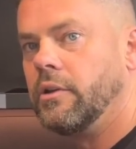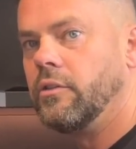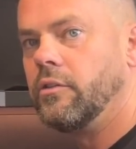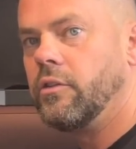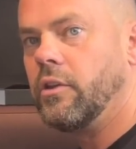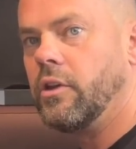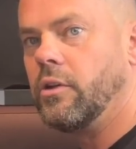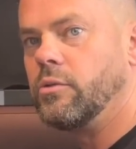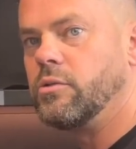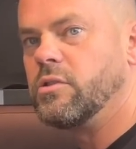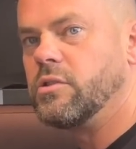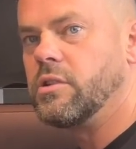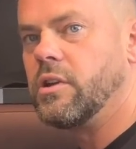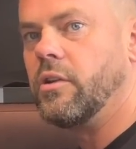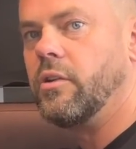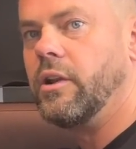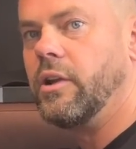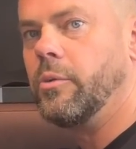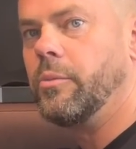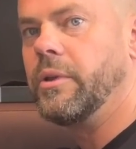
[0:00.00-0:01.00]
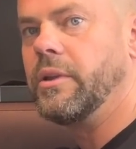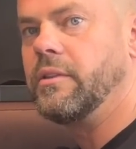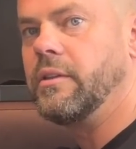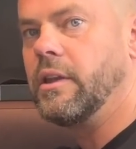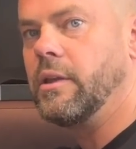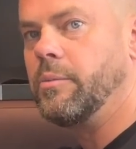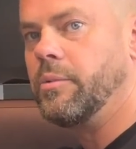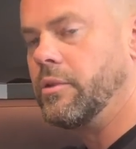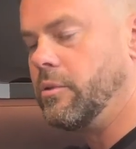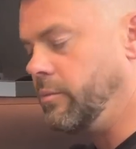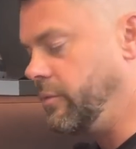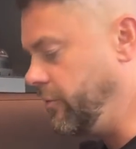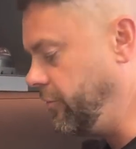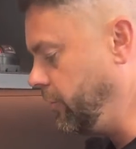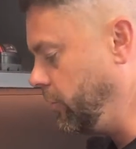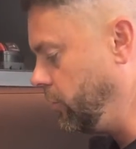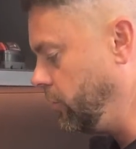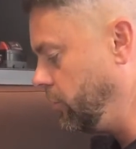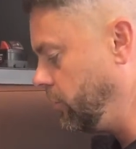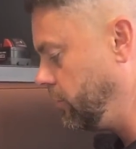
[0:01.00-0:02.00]
So just they're a little bit deeper than
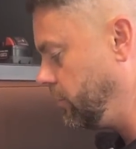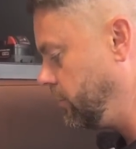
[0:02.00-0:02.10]
before.